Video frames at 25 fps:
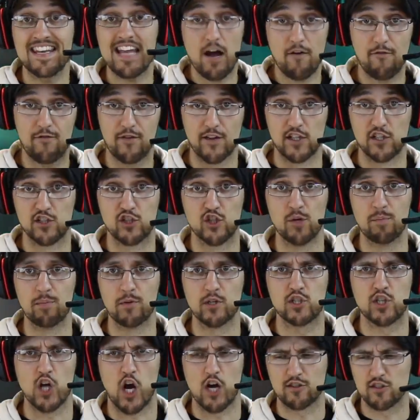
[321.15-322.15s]
And now for the
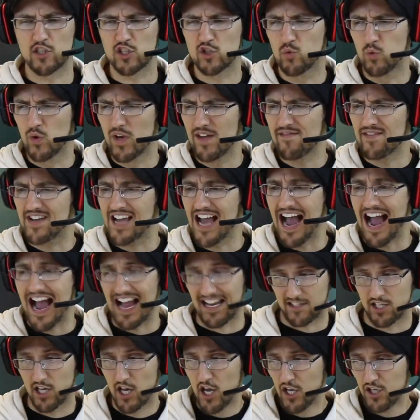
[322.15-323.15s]
Superchargers, we've
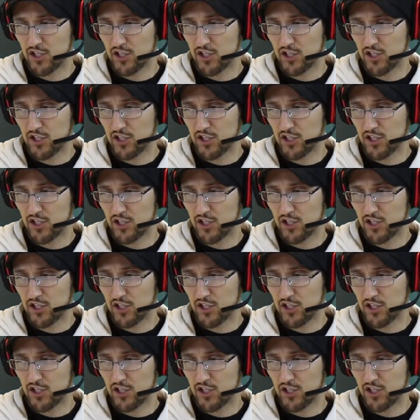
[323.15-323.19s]
got